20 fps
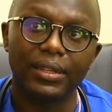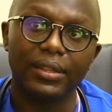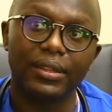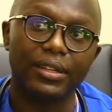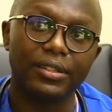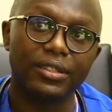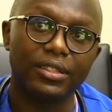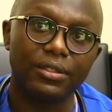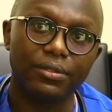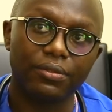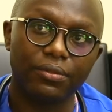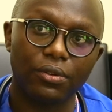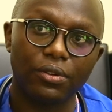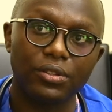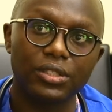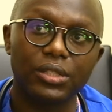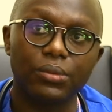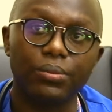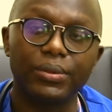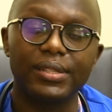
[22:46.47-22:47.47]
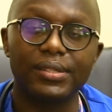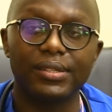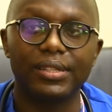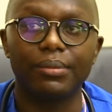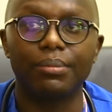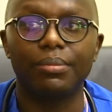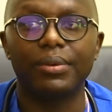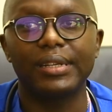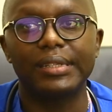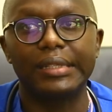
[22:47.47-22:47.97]
That is false. We
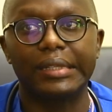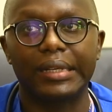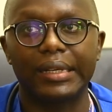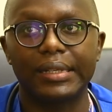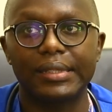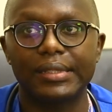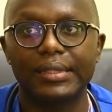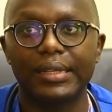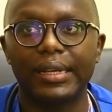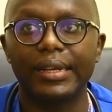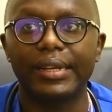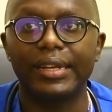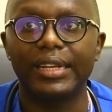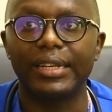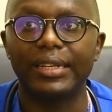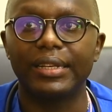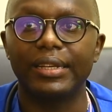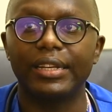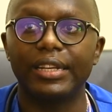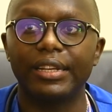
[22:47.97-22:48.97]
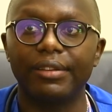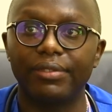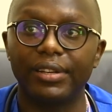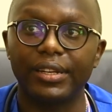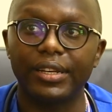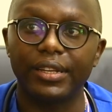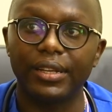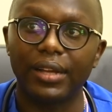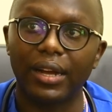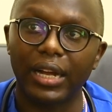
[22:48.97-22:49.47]
see breast cancer in
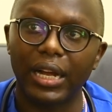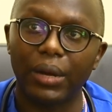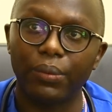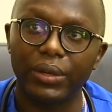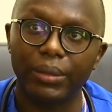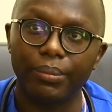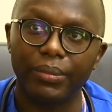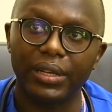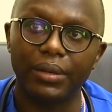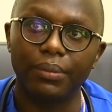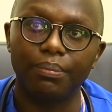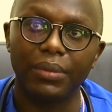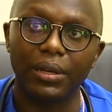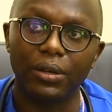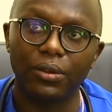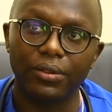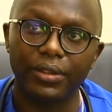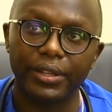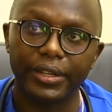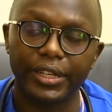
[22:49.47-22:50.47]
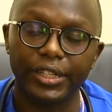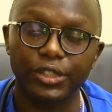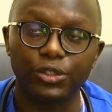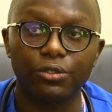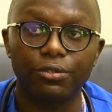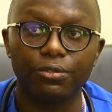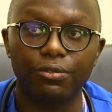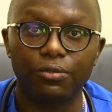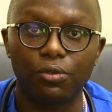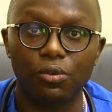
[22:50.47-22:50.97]
even younger women below the
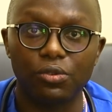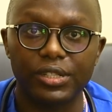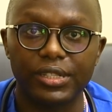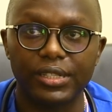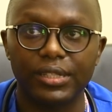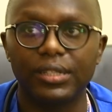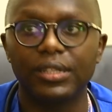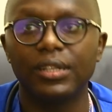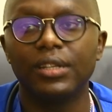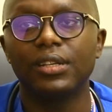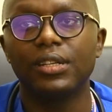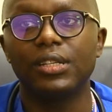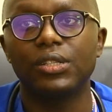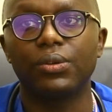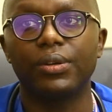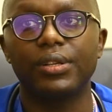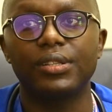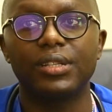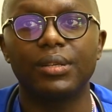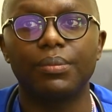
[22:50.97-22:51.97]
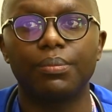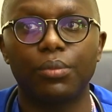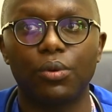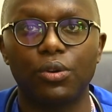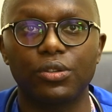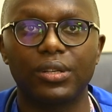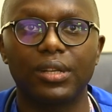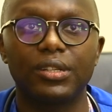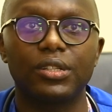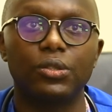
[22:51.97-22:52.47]
age of 40. So it's
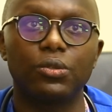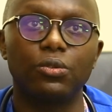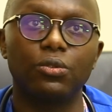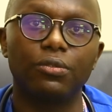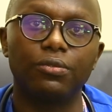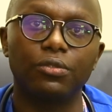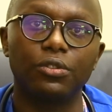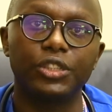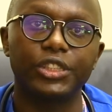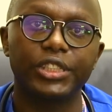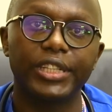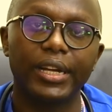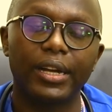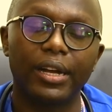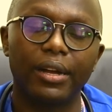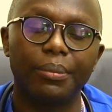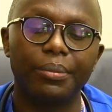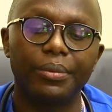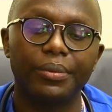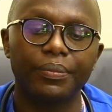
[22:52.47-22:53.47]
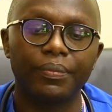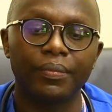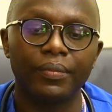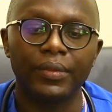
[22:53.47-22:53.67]
important to go for checkup.